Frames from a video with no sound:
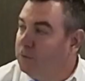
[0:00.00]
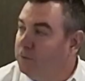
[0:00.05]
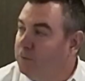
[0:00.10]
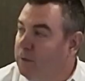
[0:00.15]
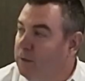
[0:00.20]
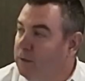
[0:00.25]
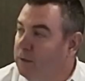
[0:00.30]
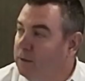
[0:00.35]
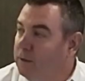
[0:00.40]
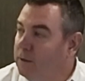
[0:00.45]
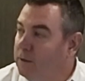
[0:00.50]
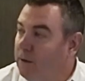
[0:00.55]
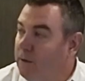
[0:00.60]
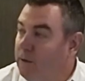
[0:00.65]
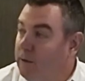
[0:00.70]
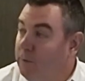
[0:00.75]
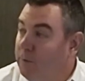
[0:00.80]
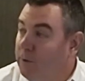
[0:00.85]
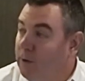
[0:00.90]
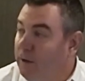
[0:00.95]
field
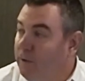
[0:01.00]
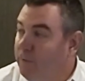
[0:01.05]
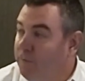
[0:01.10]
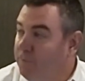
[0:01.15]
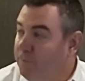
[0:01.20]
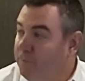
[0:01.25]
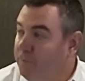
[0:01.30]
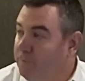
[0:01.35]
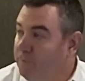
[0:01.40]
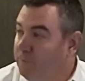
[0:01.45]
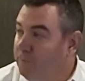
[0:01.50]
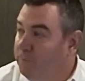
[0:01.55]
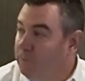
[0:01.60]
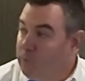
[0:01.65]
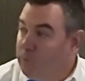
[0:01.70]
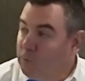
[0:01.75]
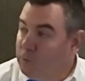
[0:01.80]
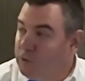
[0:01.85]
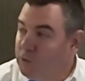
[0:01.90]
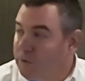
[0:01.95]
area would have
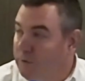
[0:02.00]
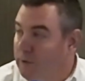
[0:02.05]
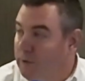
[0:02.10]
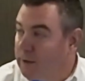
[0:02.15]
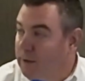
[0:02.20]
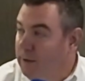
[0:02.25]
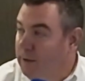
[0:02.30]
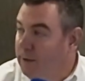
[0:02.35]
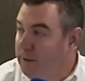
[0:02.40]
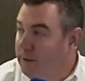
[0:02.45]
those three